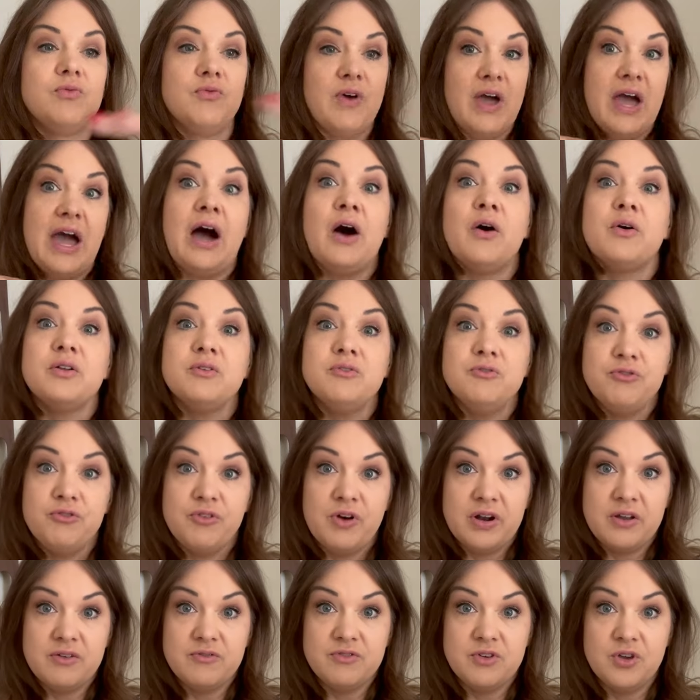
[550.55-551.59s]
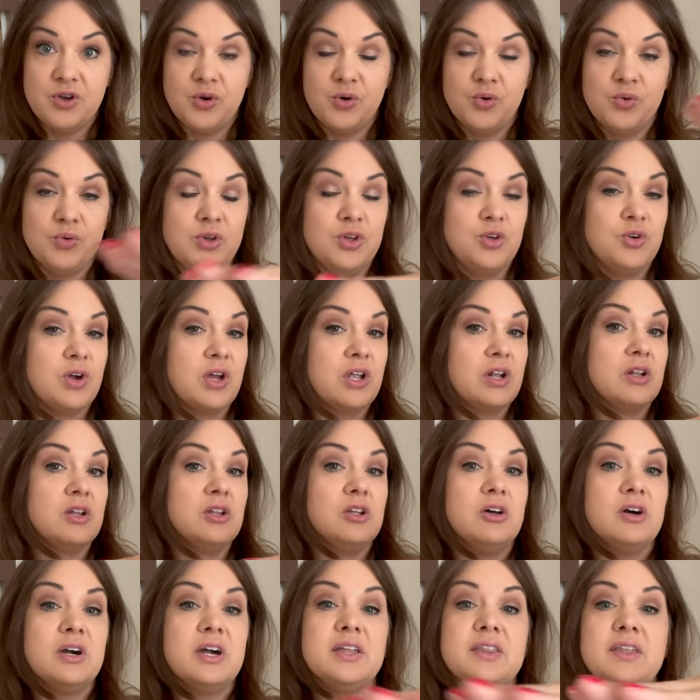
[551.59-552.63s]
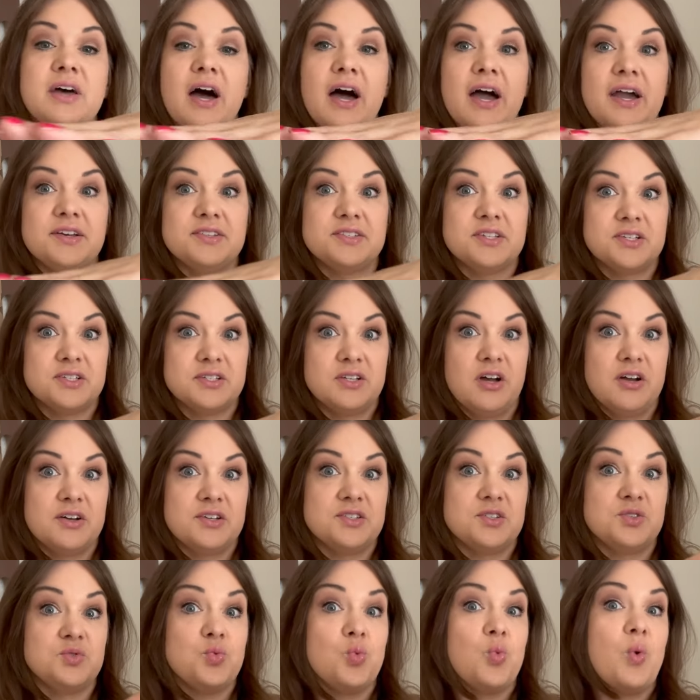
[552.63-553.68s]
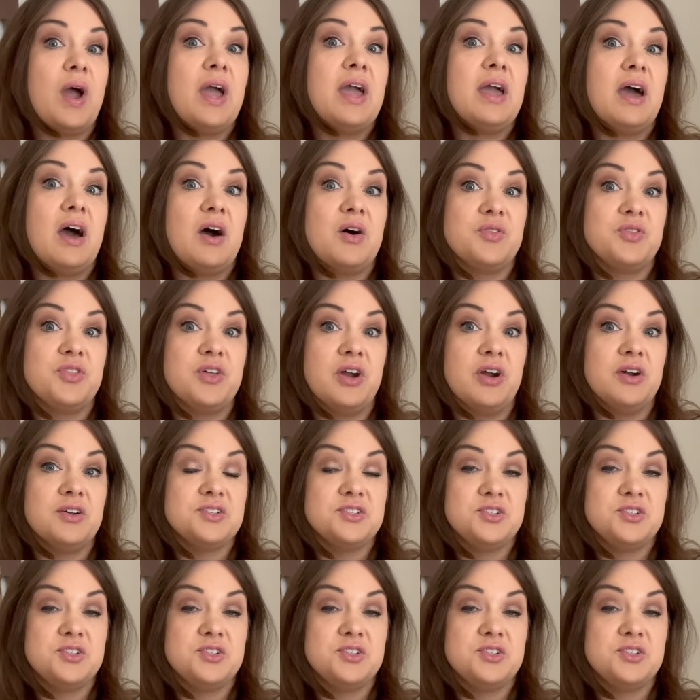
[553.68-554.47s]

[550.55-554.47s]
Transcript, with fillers: out in front of you. You can look at the ice as long as it's way out there.